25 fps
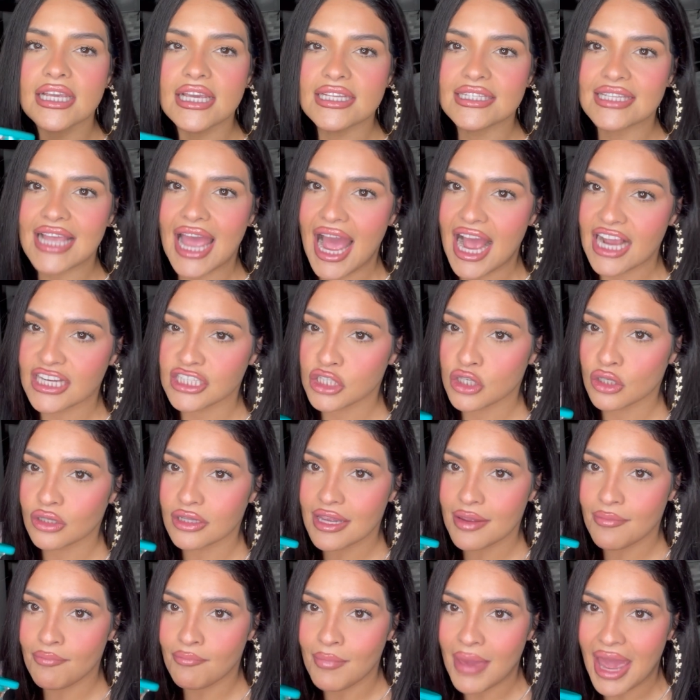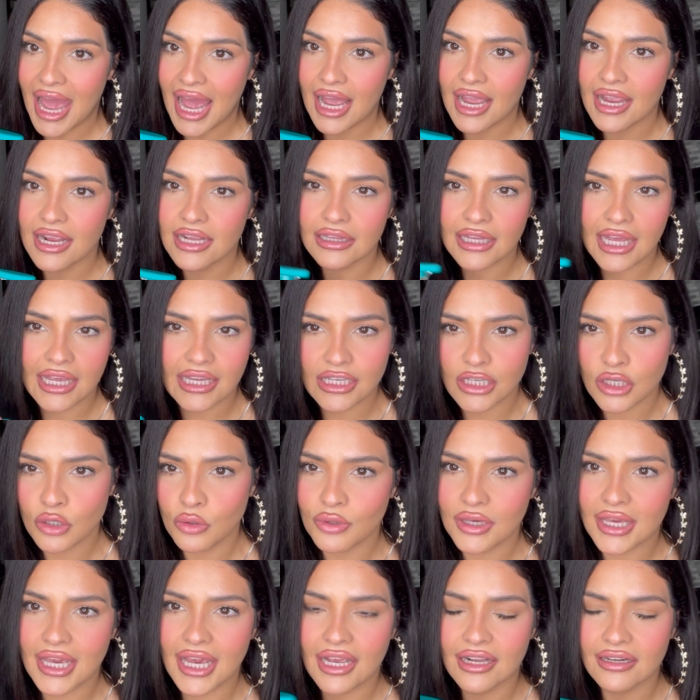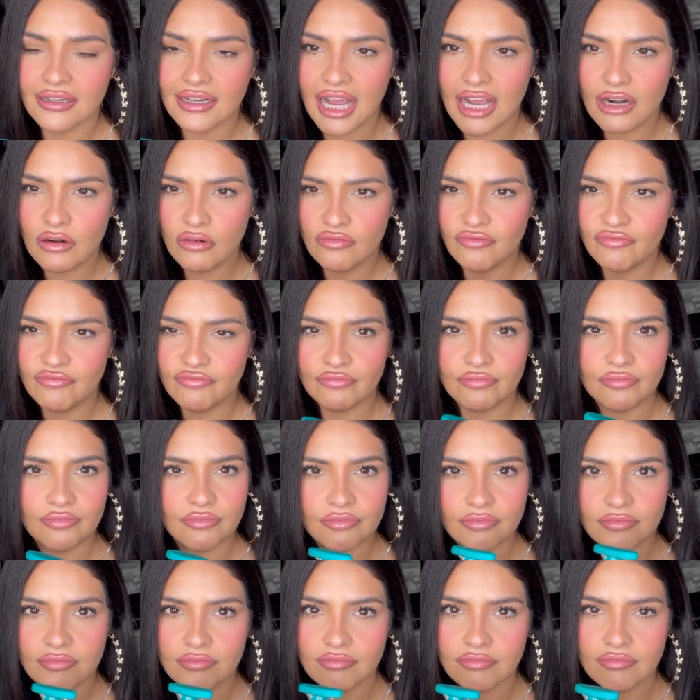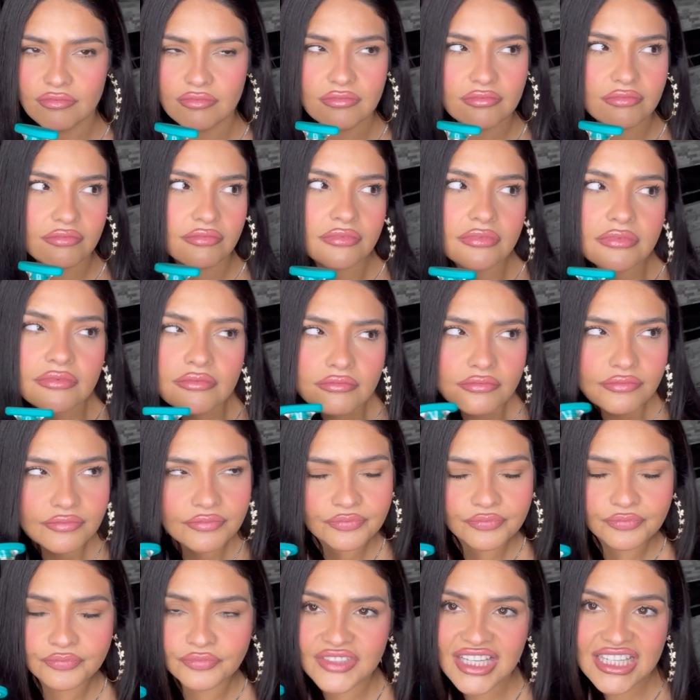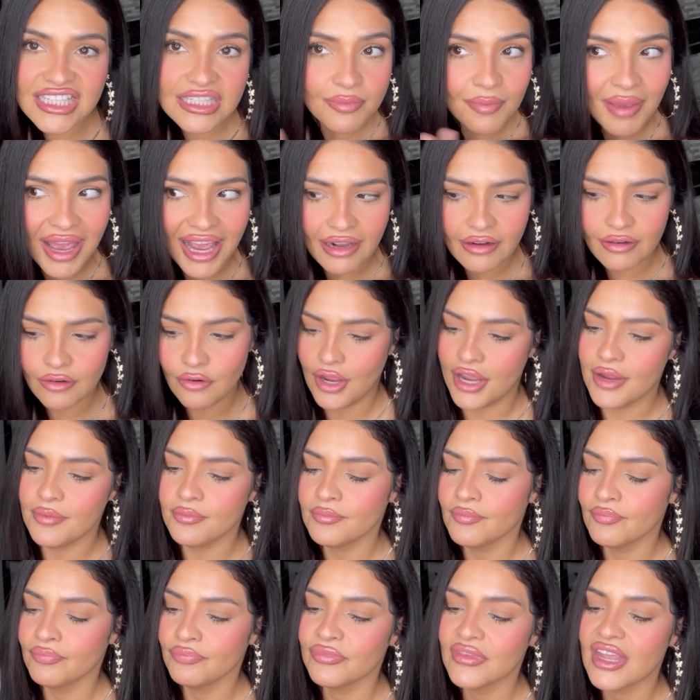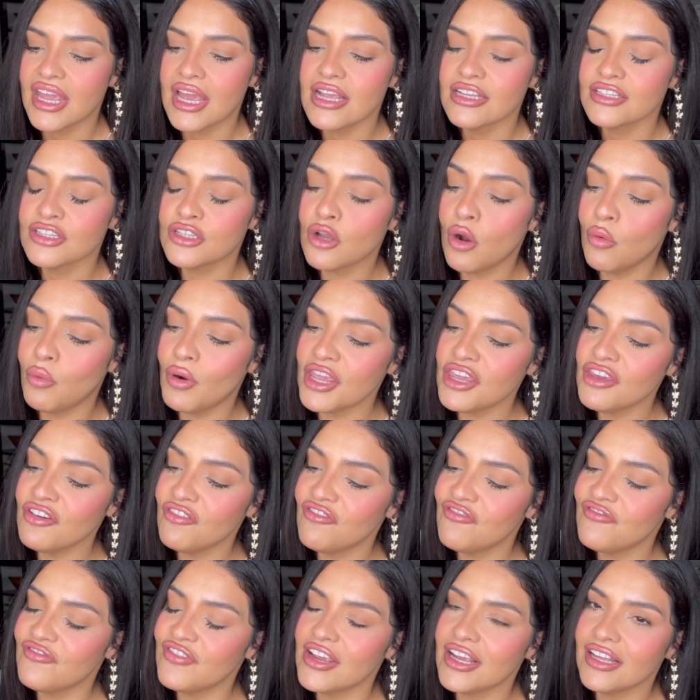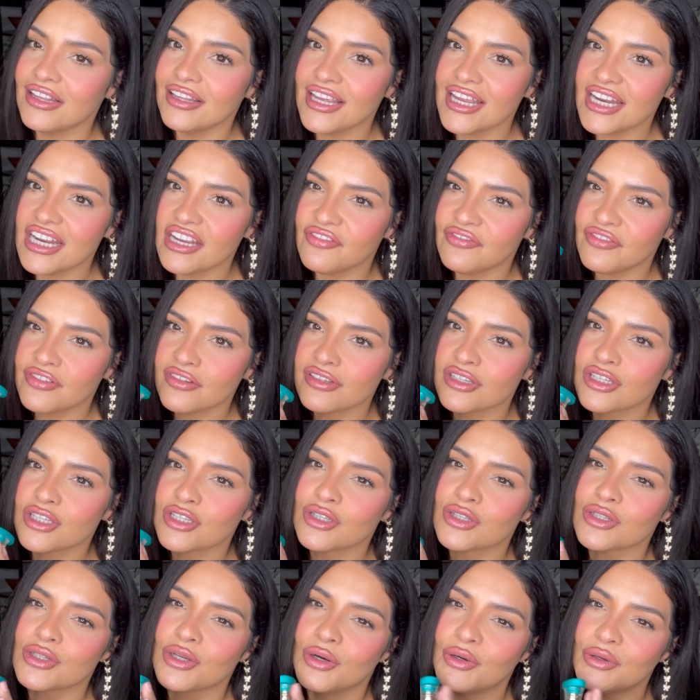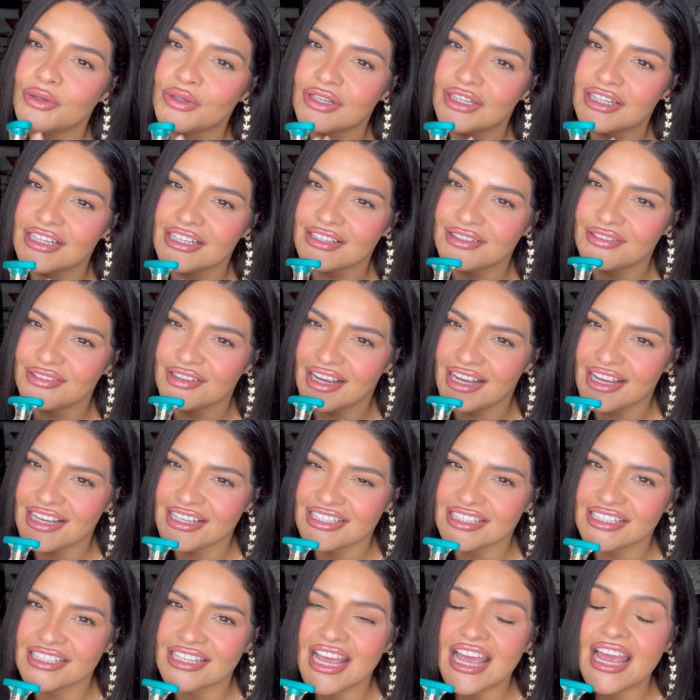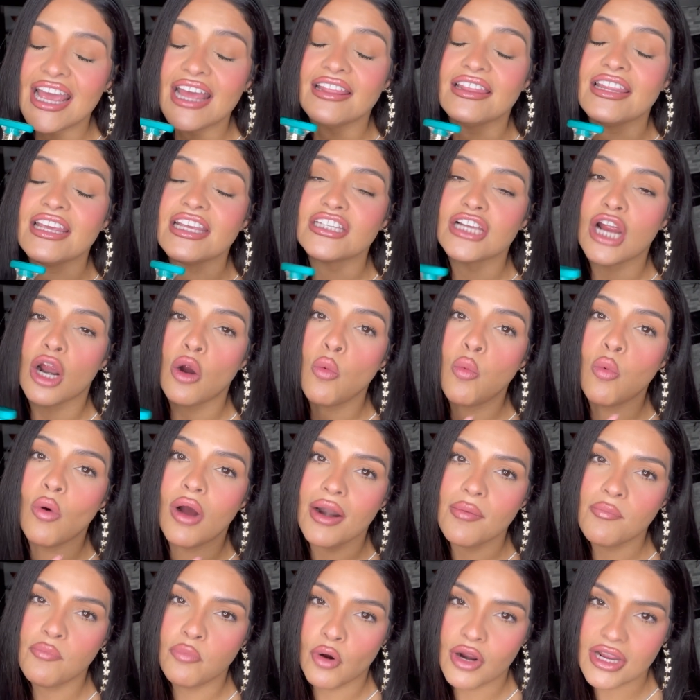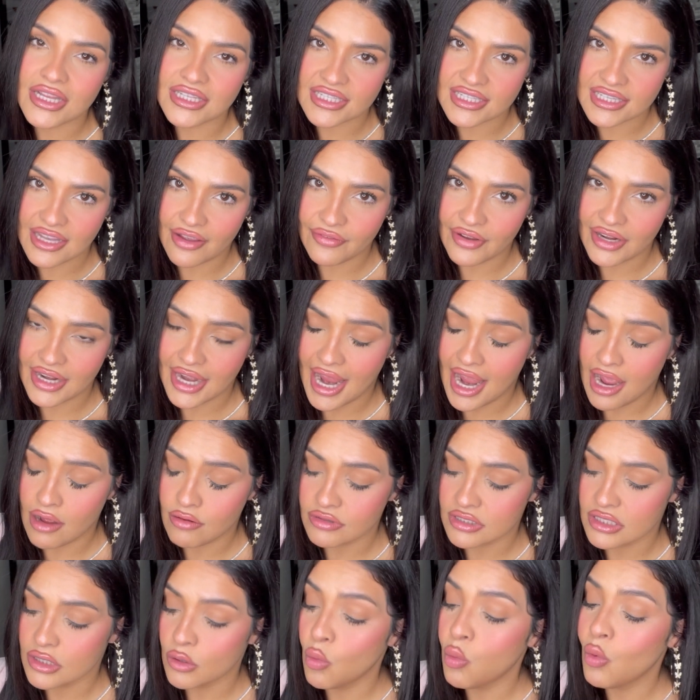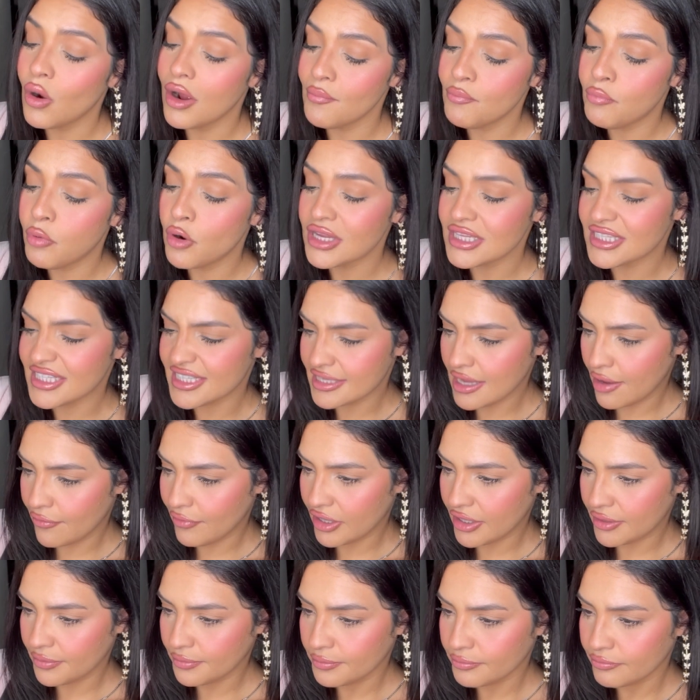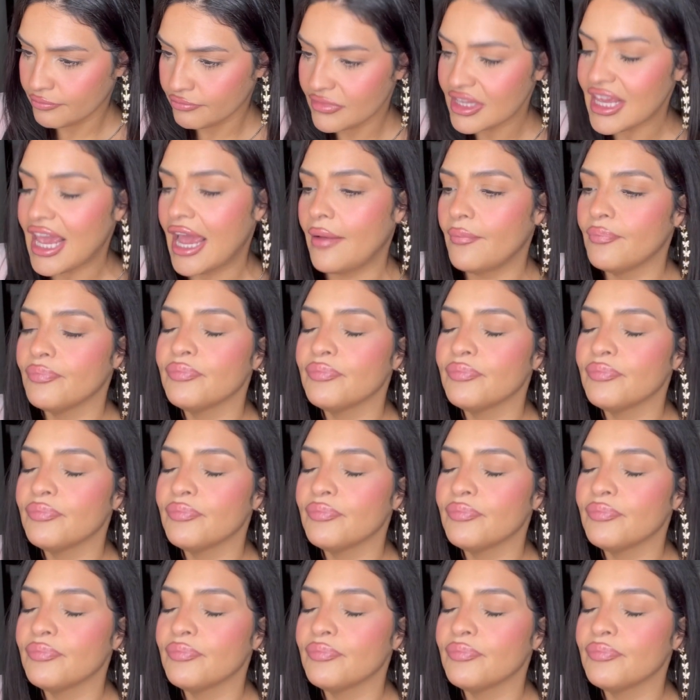is actually matte, like you can't, I'm, it's matte, okay? So when you feel it, it feels so good, you guys. These are 1.7 ounce, 1.7, yeah,